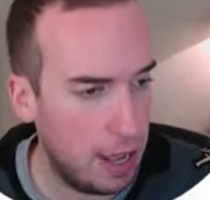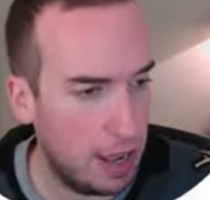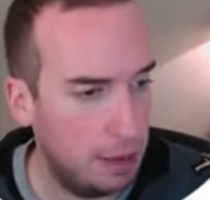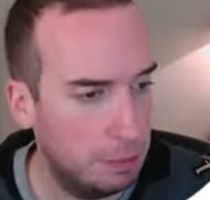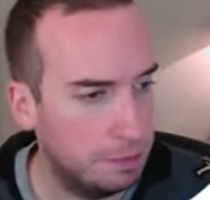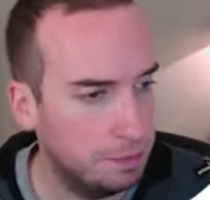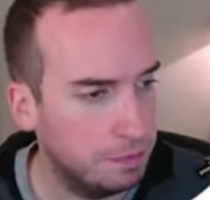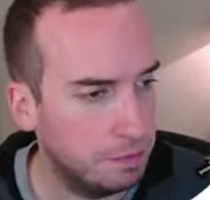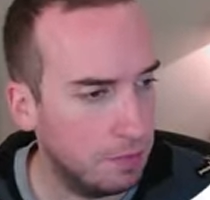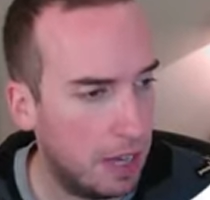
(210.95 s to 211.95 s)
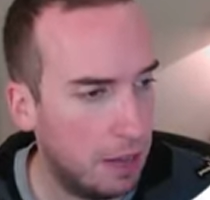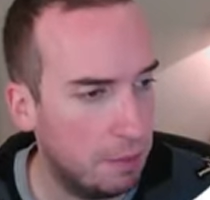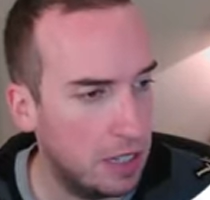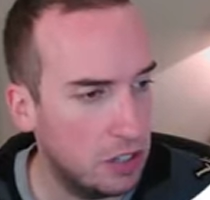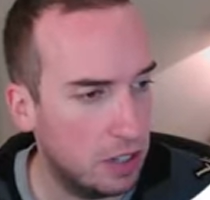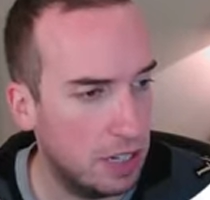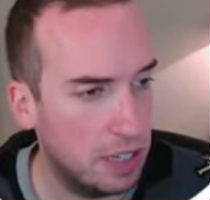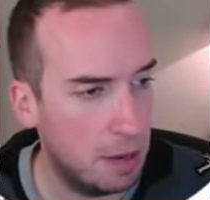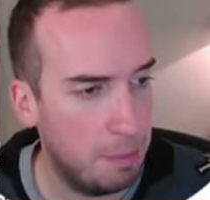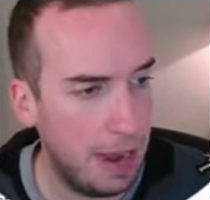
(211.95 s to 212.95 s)
Um, okay, let's look
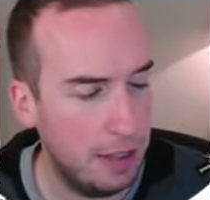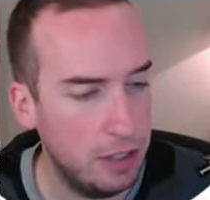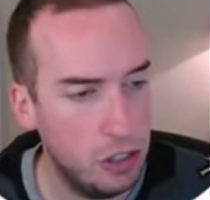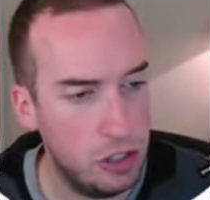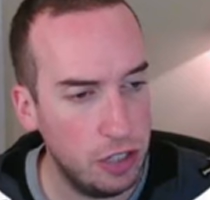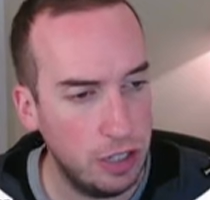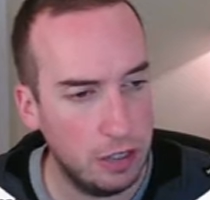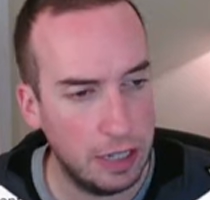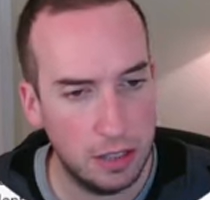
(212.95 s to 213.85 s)
at their balance sheet